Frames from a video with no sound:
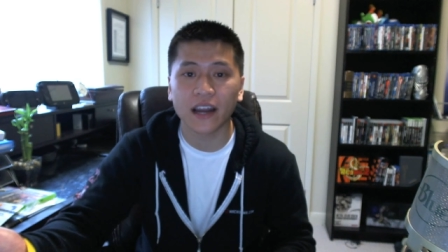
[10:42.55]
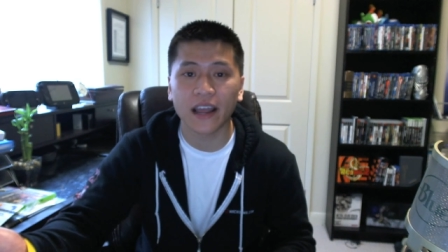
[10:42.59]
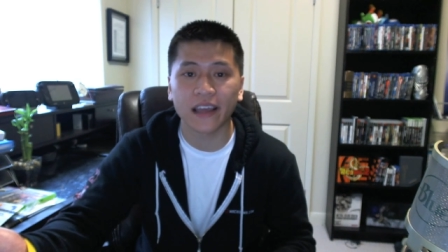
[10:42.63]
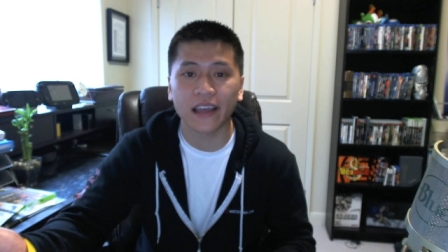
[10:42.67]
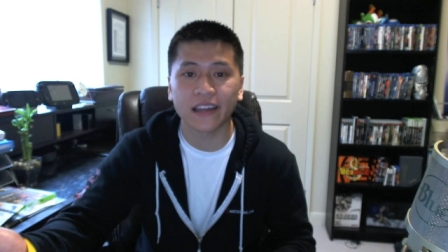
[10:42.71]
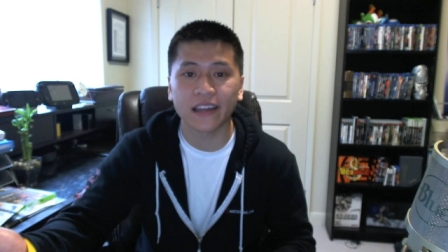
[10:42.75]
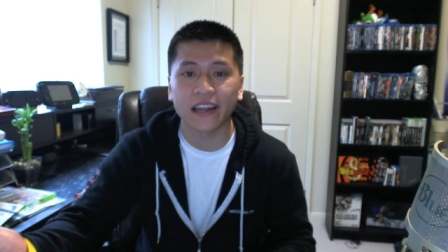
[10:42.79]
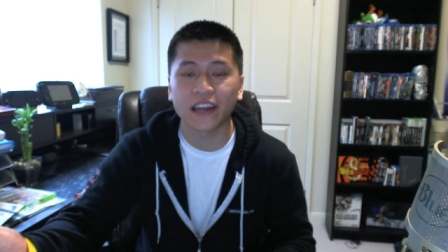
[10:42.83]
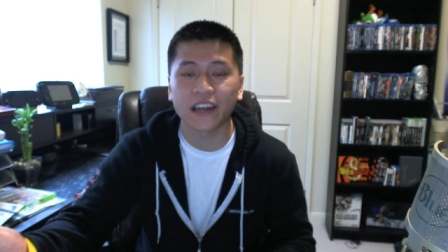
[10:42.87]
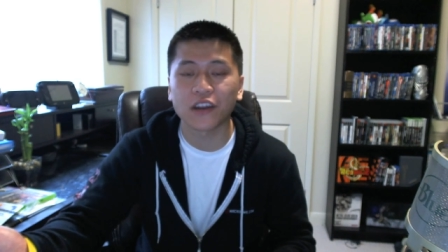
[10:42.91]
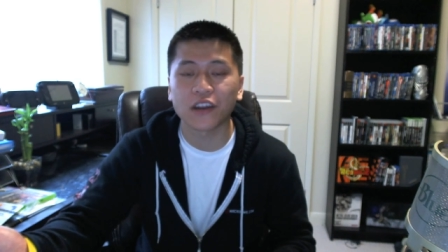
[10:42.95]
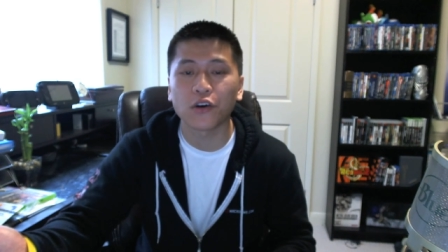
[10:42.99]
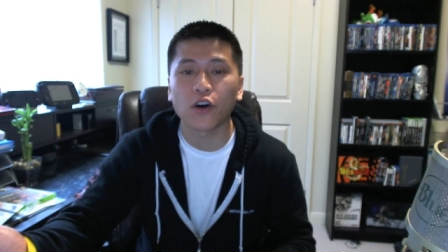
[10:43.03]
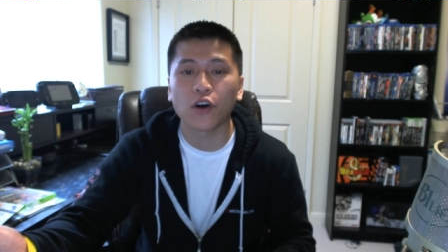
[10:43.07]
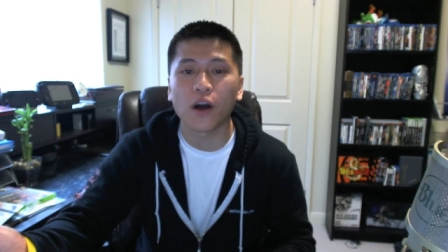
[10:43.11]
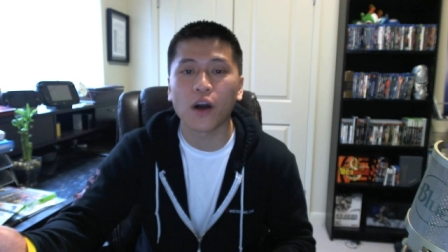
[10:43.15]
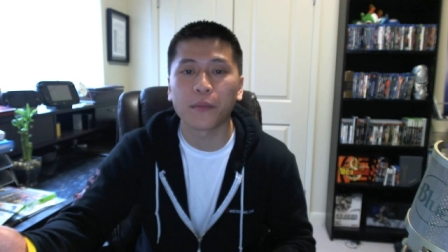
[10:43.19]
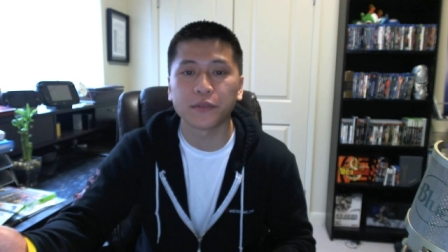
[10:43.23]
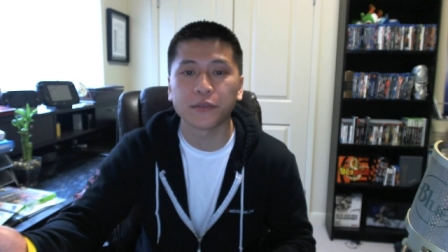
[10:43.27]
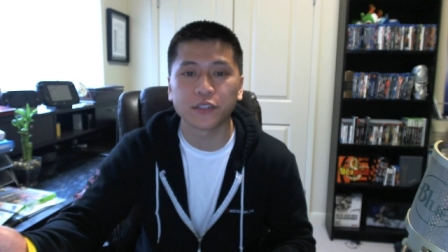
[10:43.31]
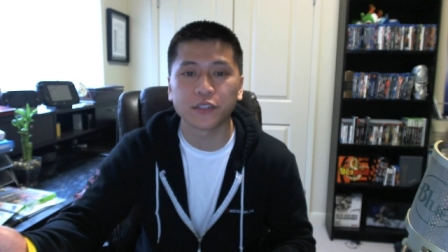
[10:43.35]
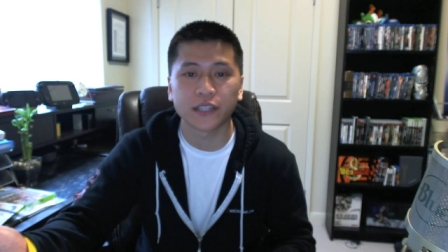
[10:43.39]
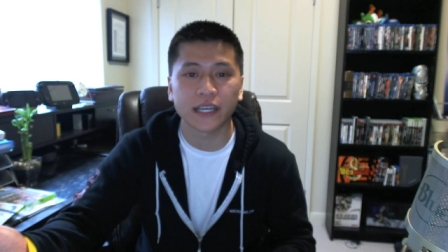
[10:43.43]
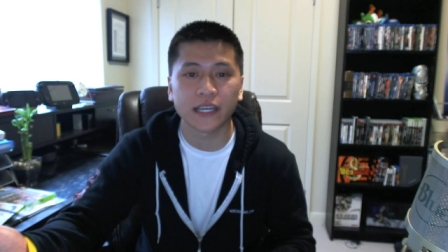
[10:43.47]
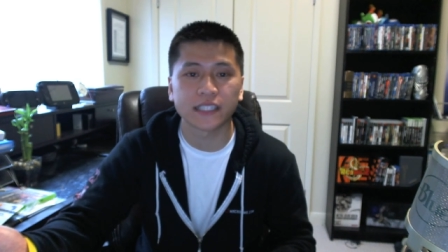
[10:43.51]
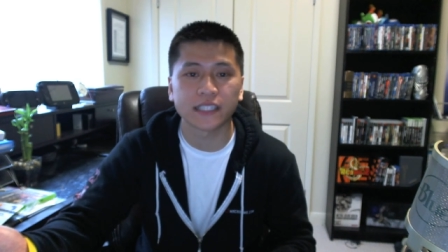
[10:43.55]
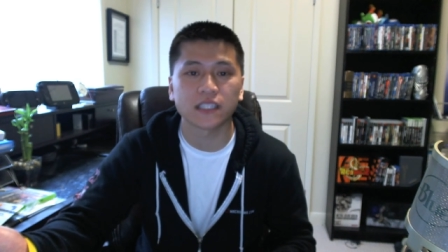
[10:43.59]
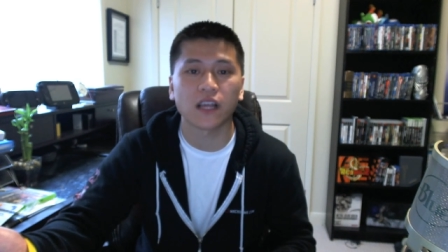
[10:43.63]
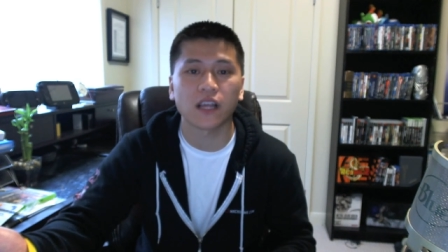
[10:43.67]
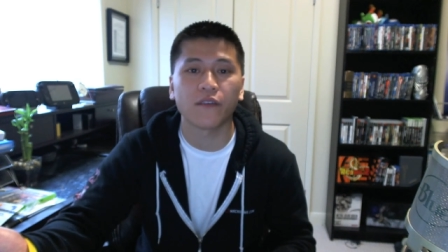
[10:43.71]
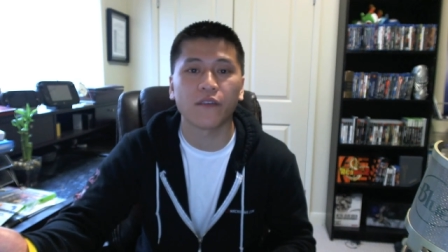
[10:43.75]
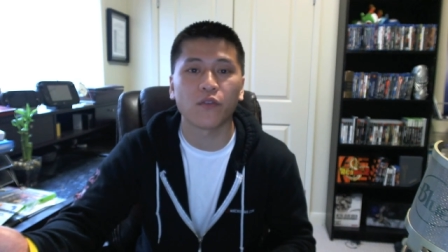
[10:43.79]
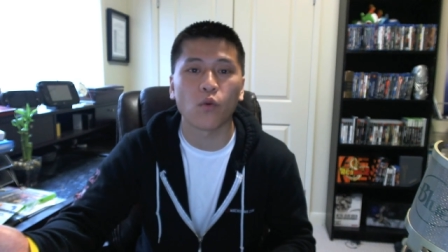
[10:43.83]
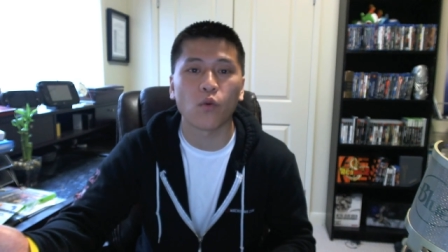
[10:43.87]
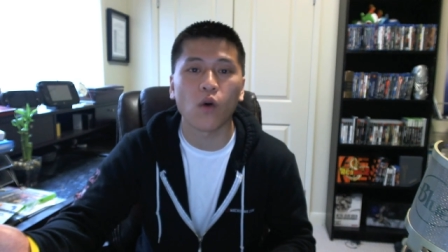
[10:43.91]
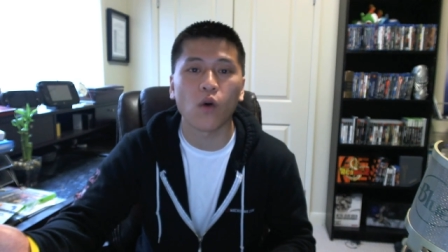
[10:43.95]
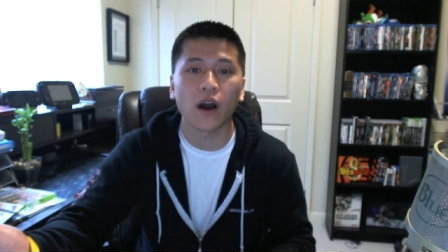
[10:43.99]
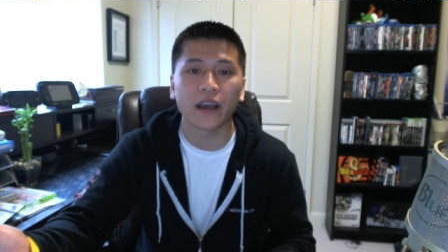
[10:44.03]
and I know how much you guys
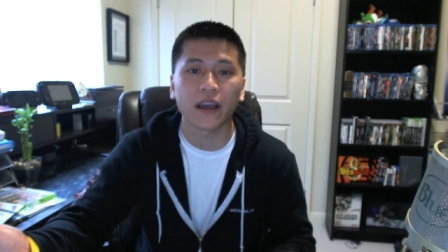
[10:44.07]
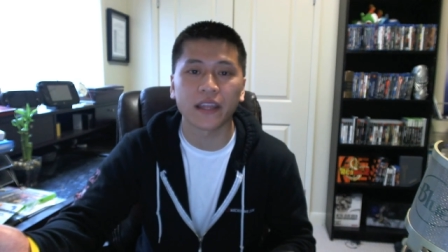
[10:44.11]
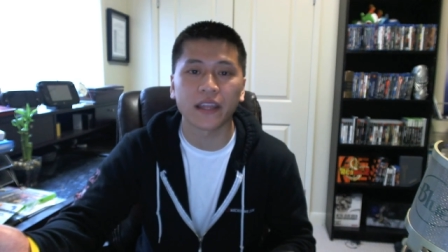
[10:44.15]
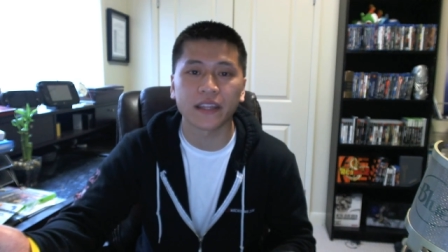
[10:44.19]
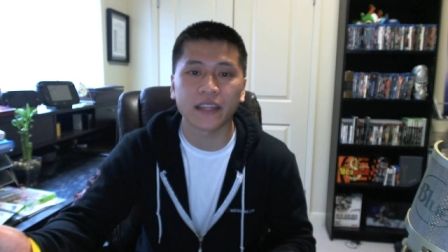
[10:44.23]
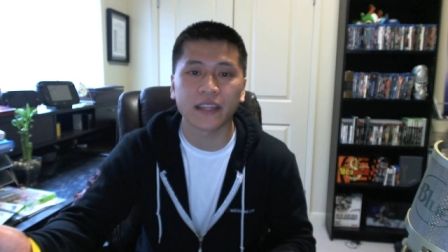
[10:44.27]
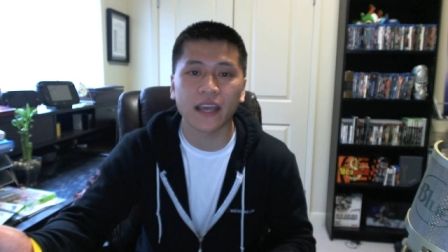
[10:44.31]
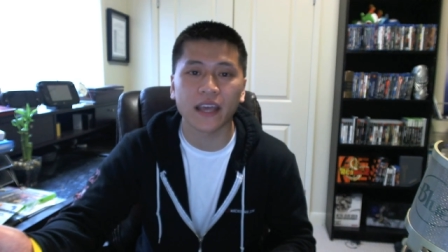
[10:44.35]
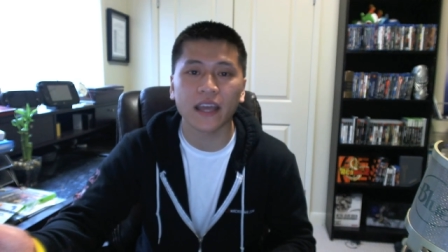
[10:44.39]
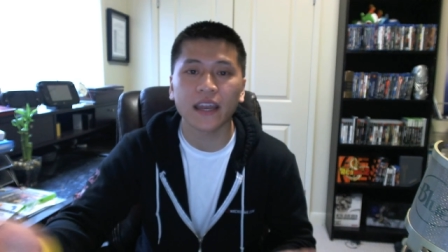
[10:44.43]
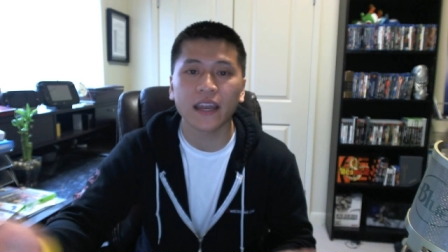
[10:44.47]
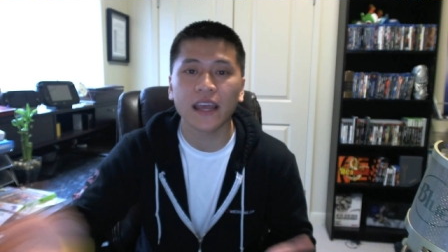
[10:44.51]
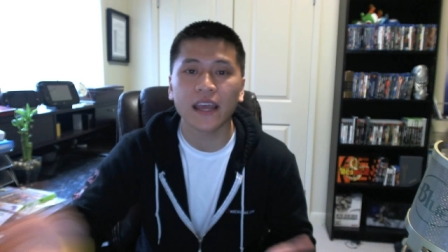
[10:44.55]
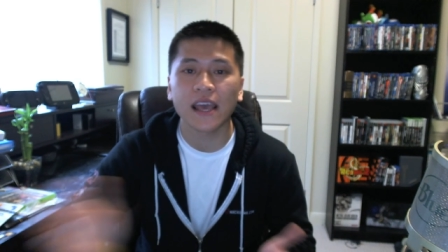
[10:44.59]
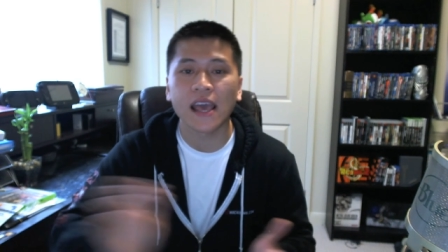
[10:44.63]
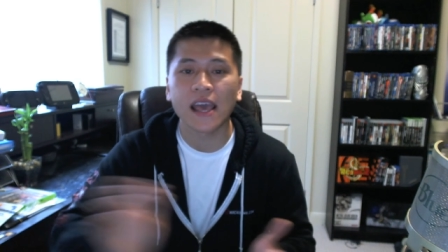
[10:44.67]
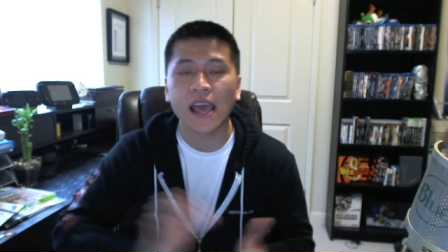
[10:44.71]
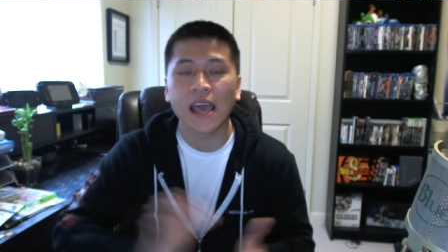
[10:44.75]
love The Walking Dead.